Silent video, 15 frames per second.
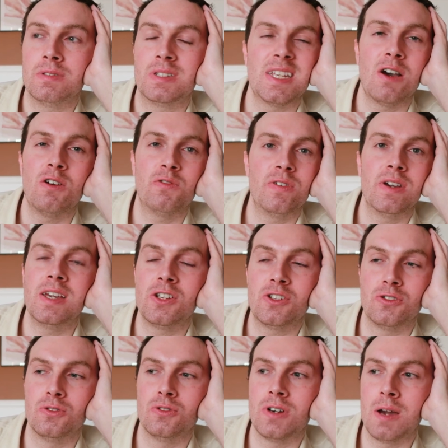
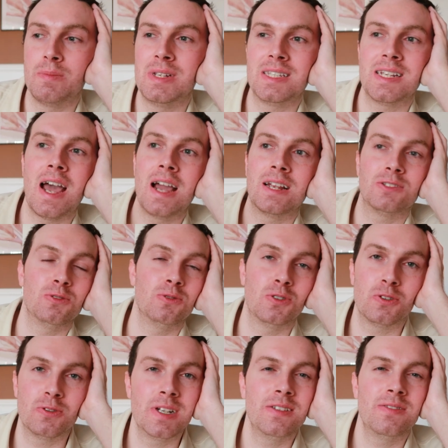selfish or I'm
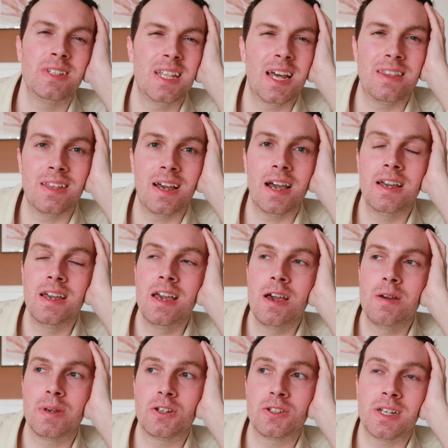entitled or anything like that,
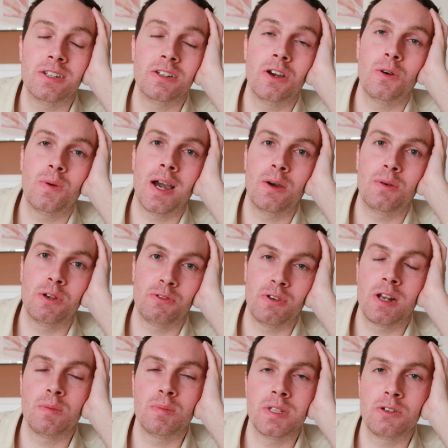because I know how
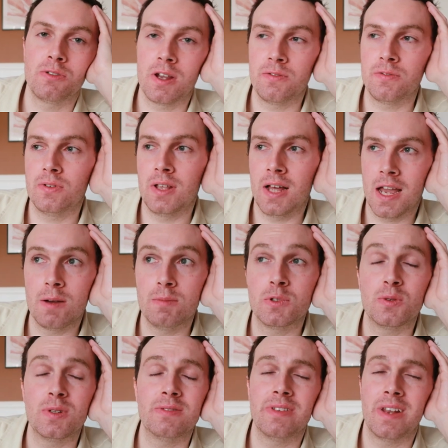incredibly grateful I am
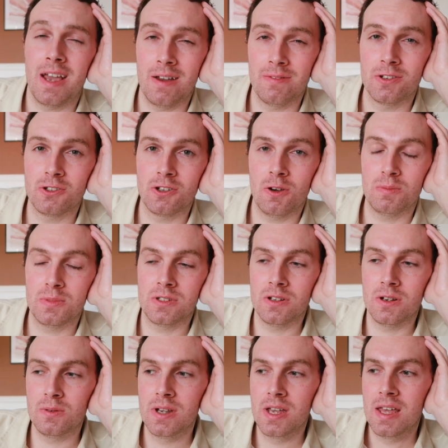to even have a job.
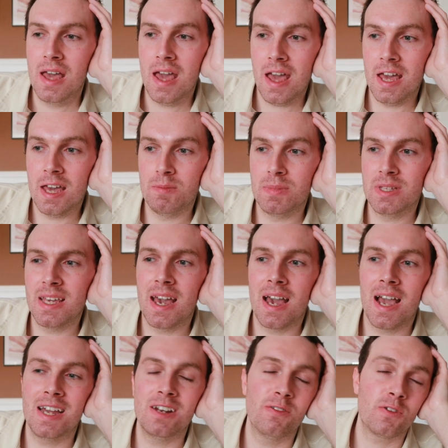So
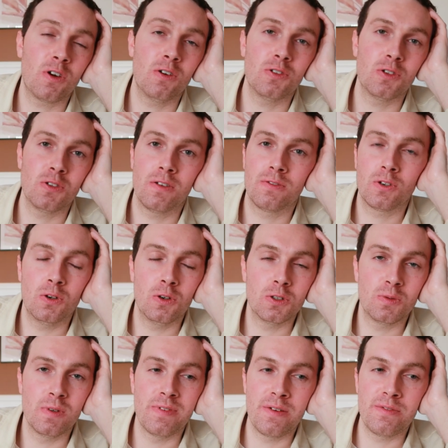yeah, and of
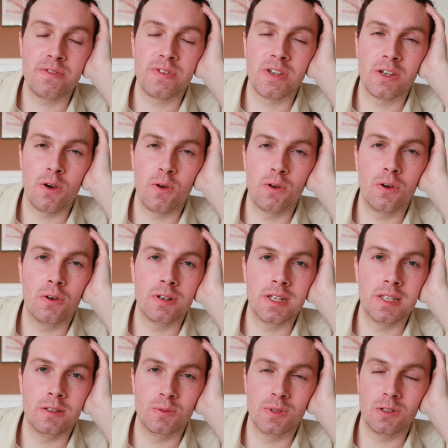course with everything going on
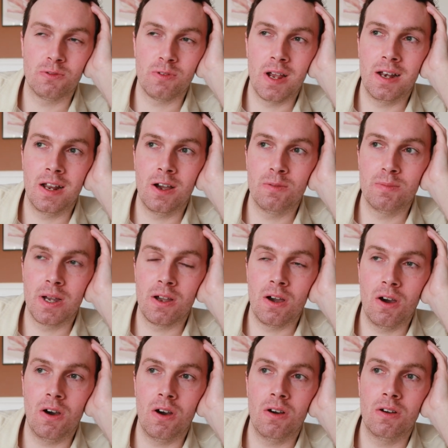in the world right now, my
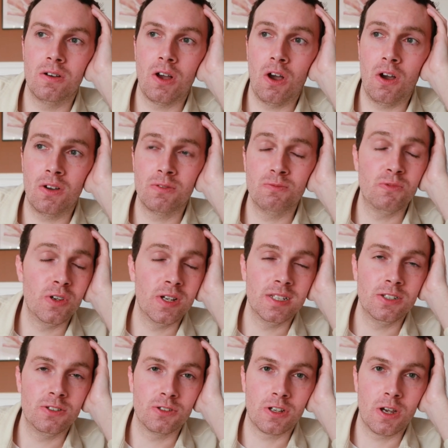heart
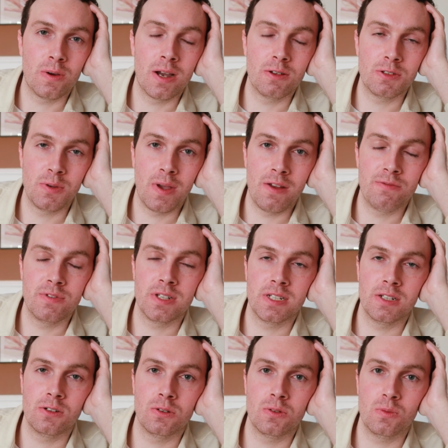really does go out to every
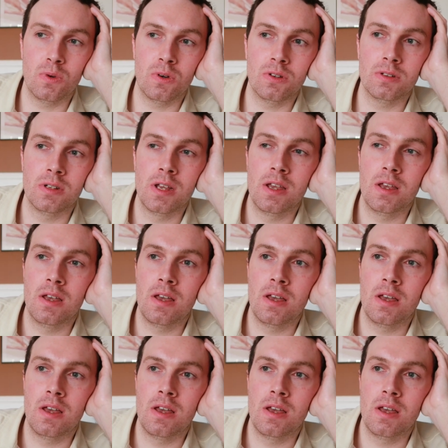single one